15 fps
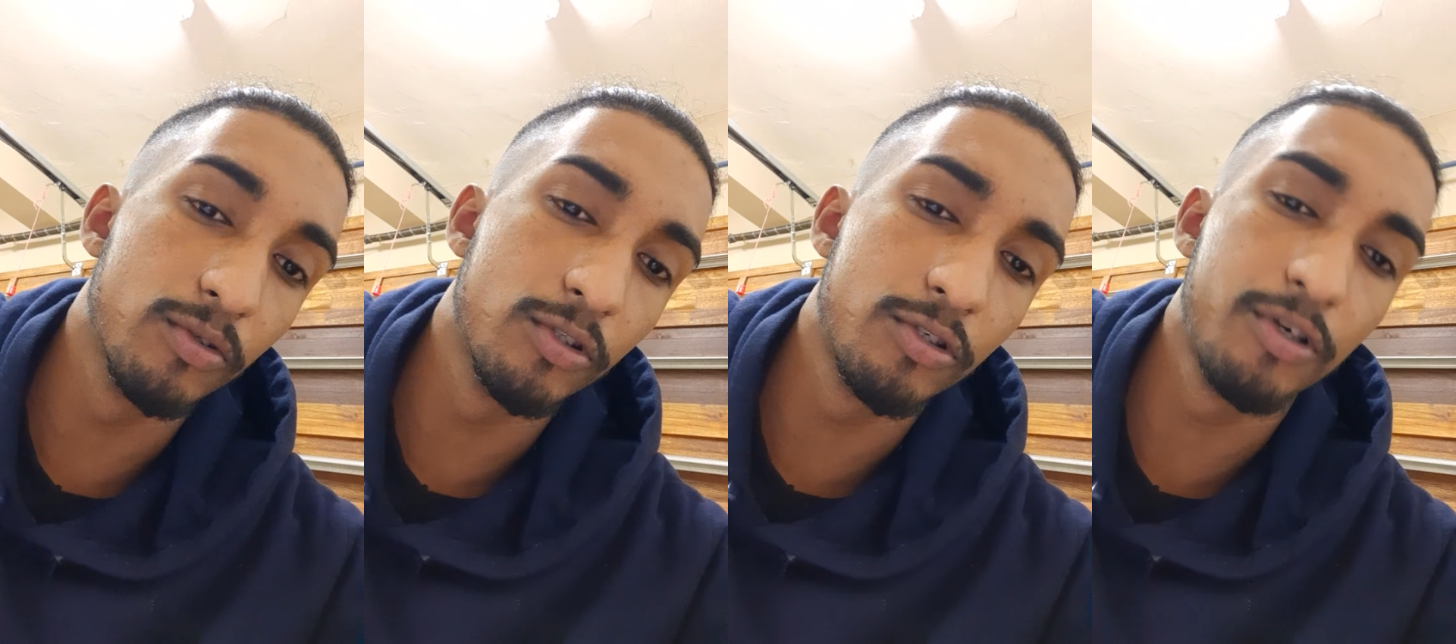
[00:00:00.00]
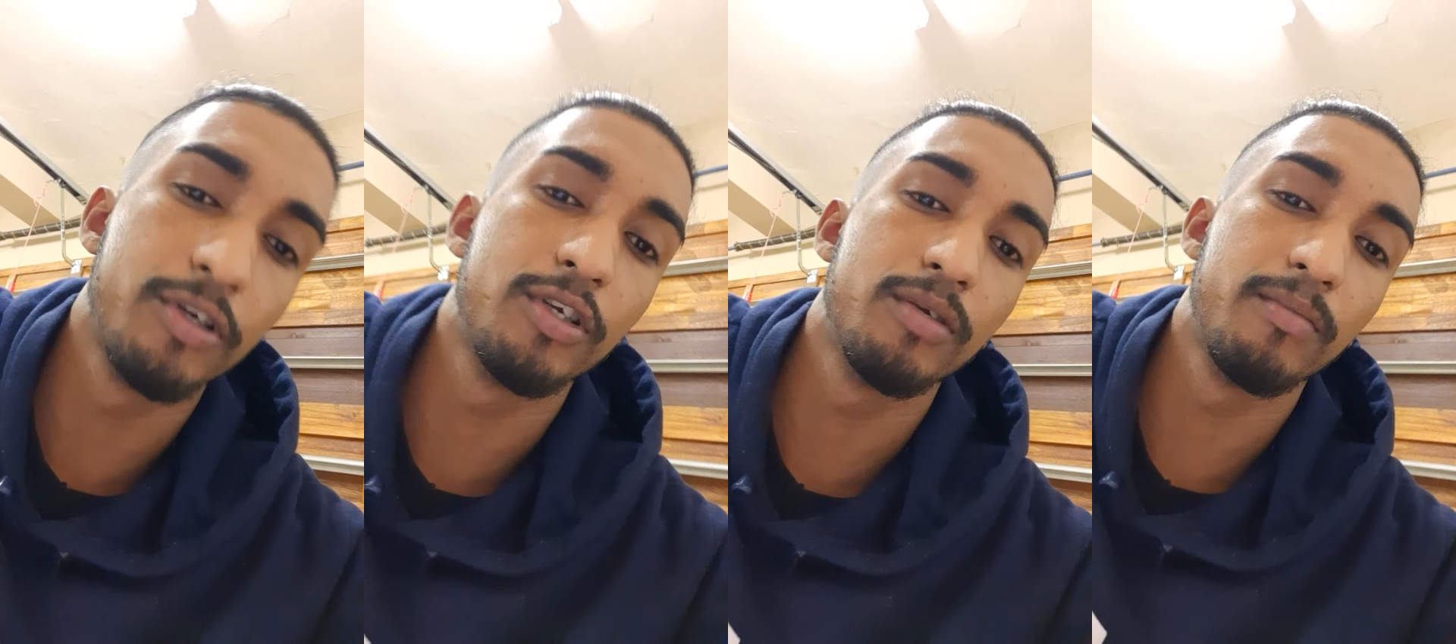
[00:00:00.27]

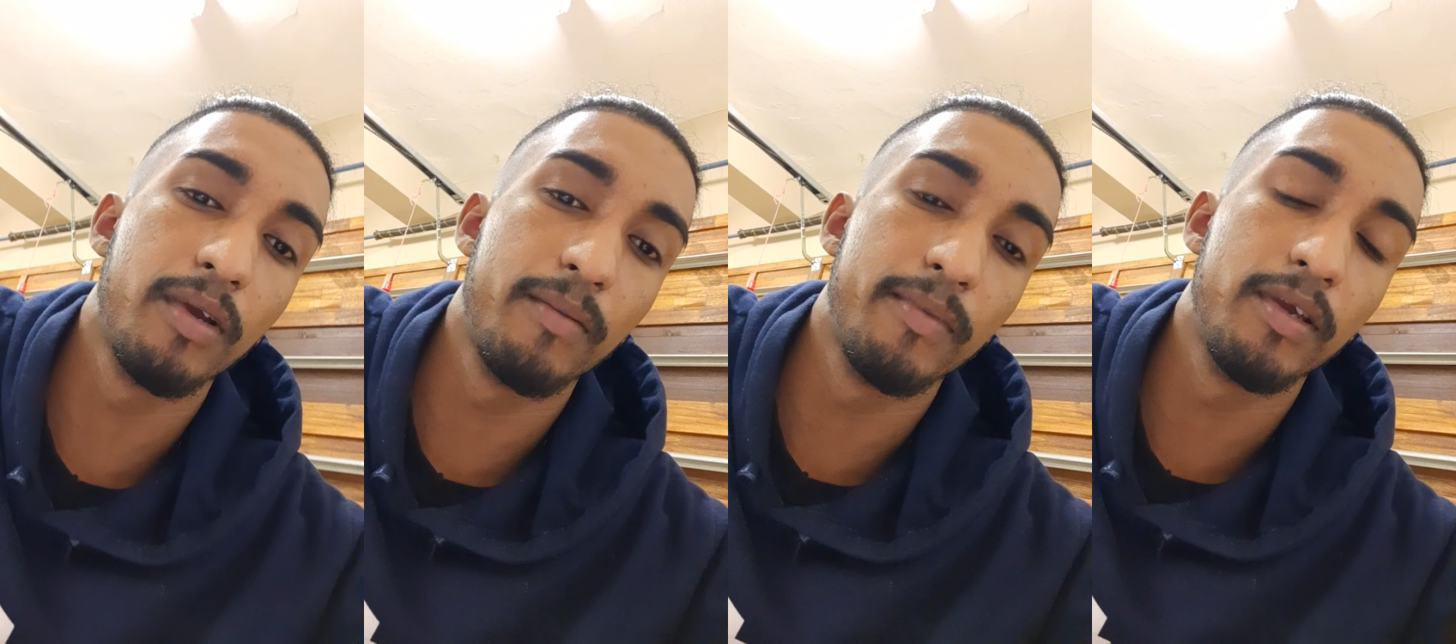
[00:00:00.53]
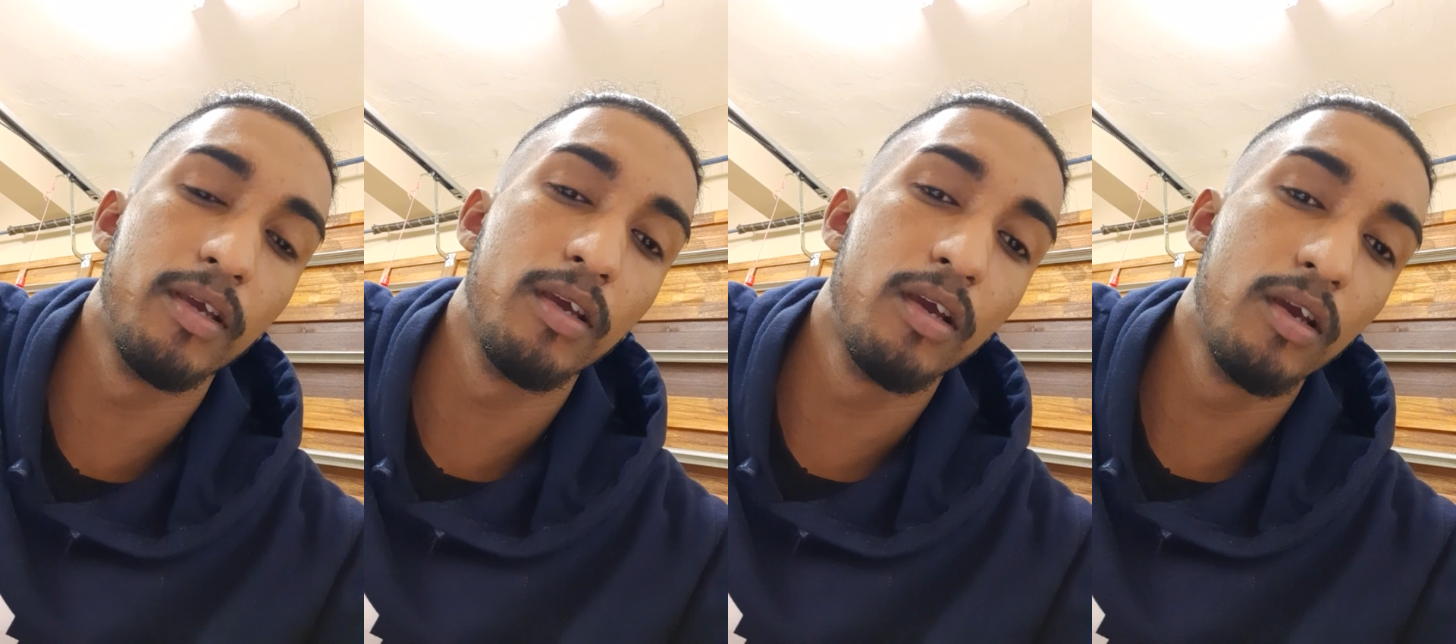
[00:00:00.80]
stretch it
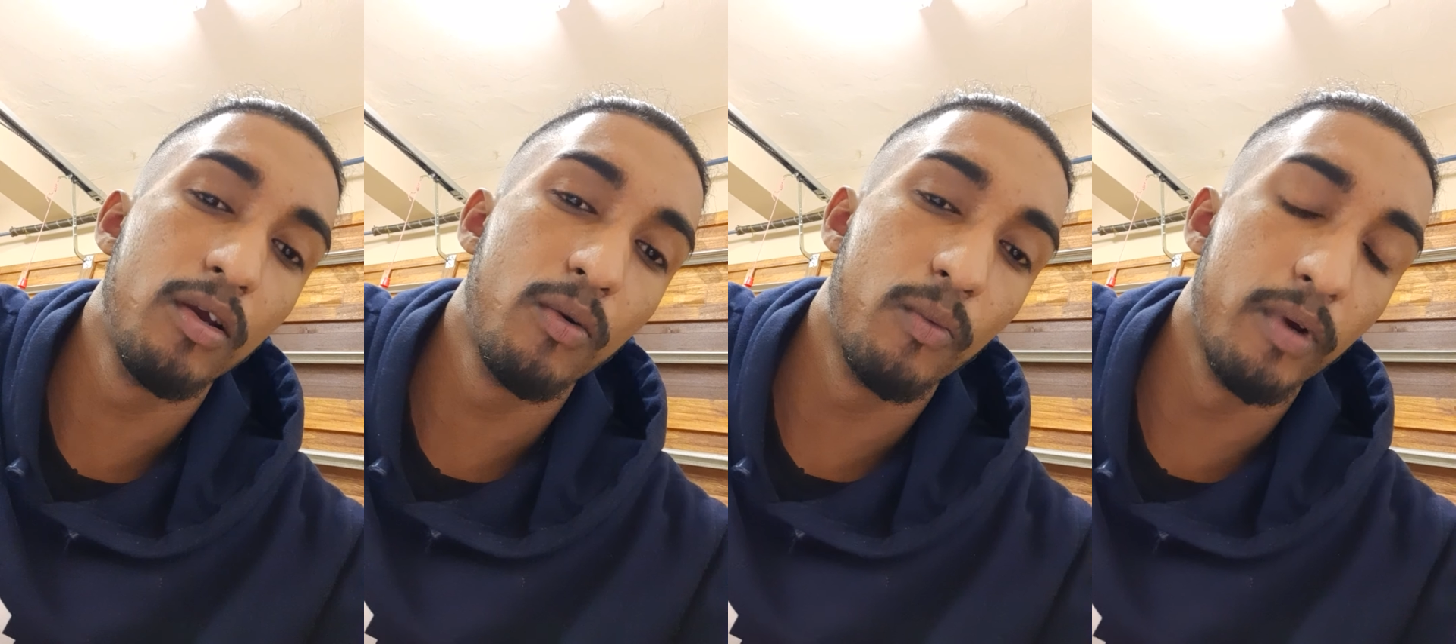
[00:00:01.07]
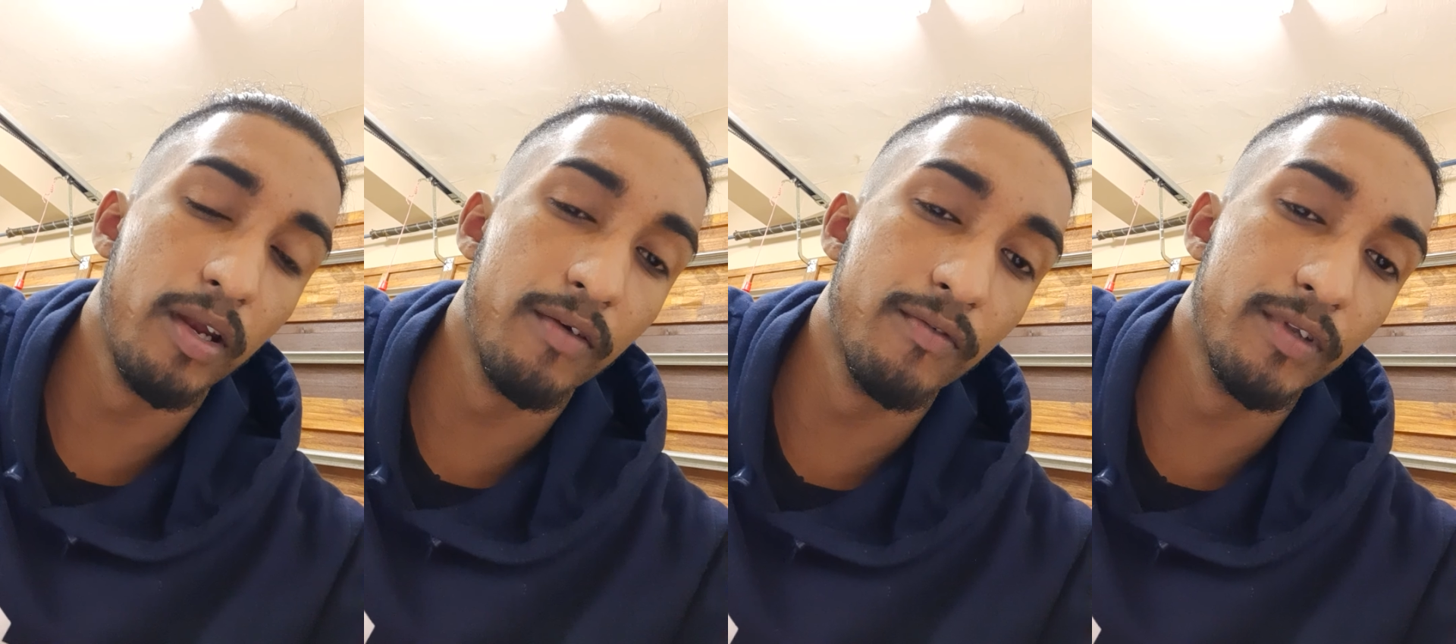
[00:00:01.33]
maybe
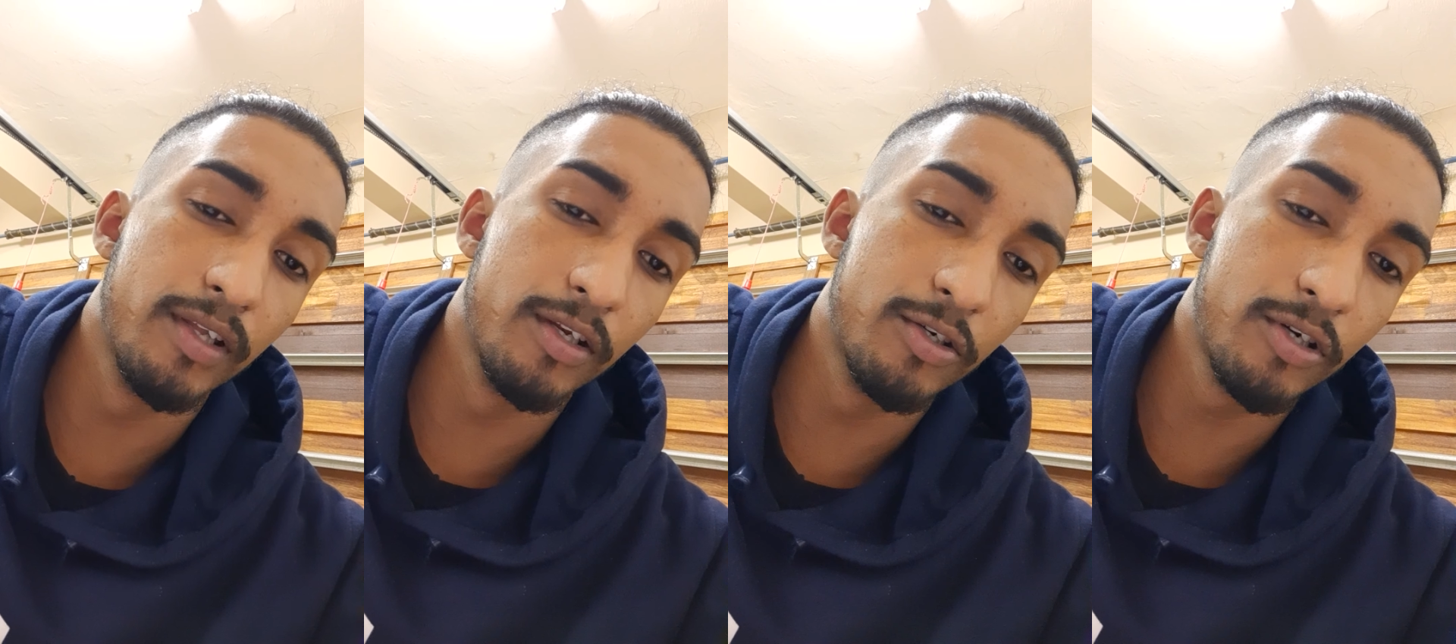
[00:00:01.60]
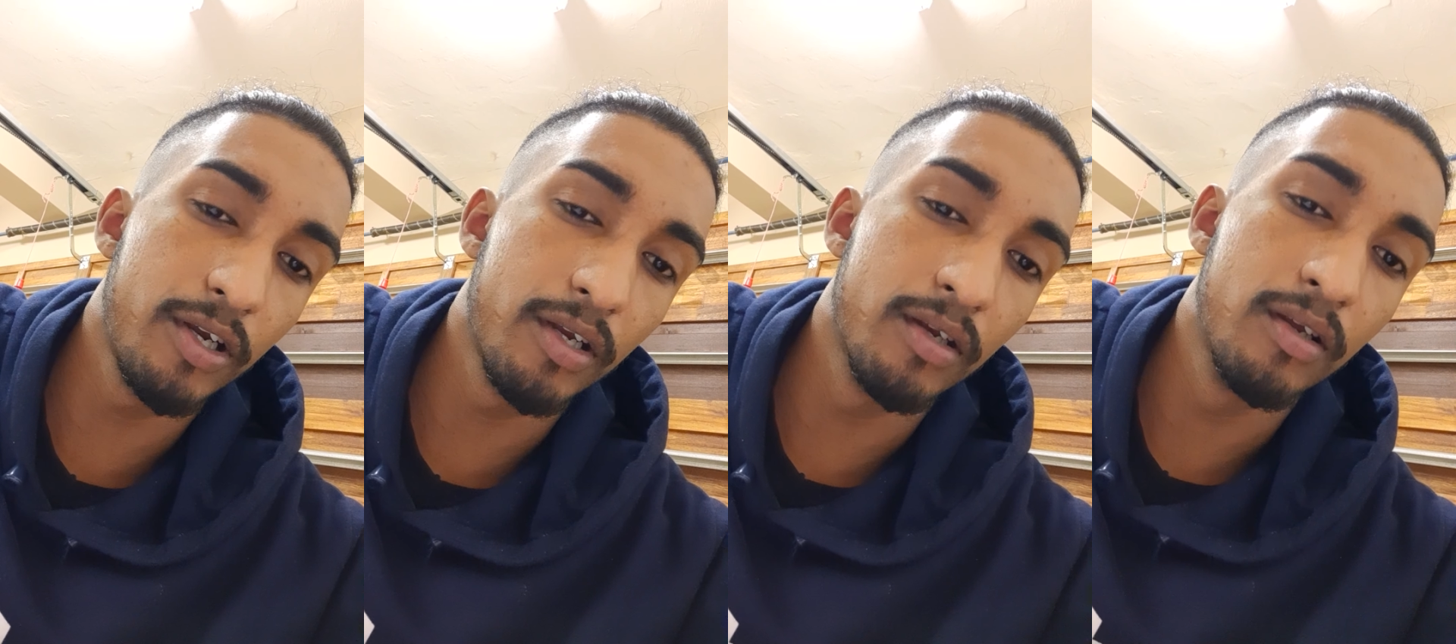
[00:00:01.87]
whenever they
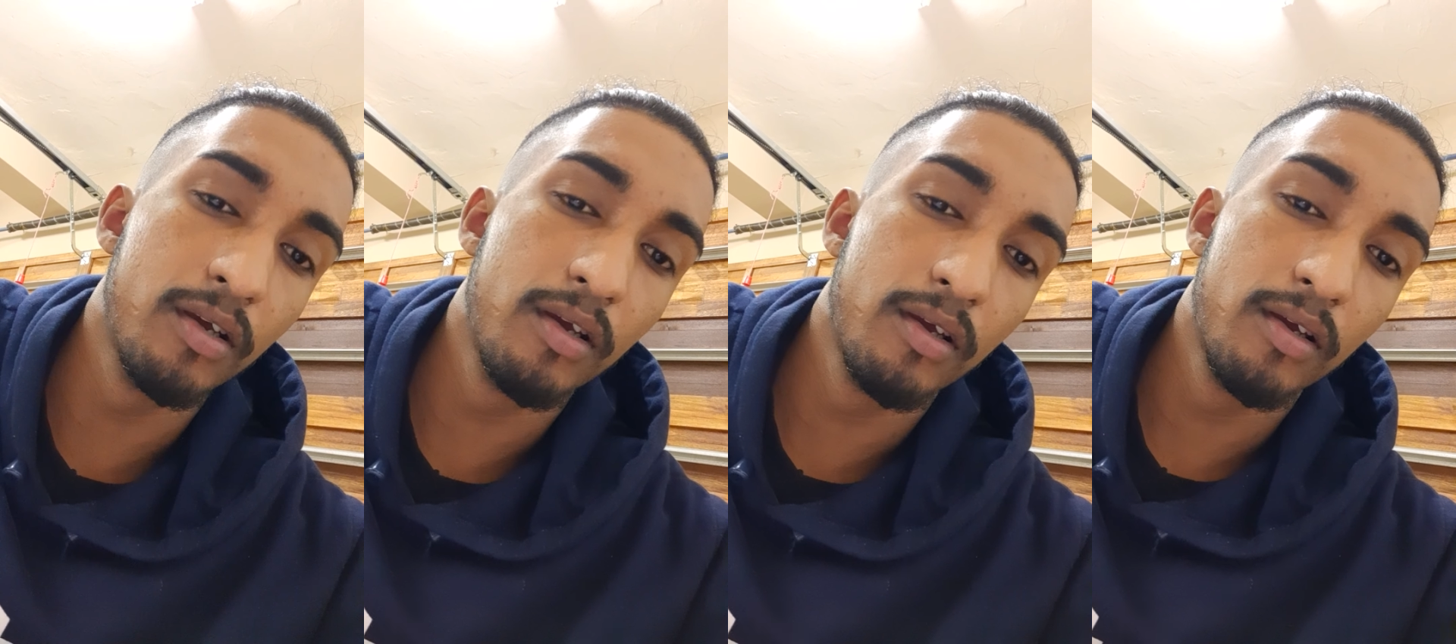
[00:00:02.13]
train,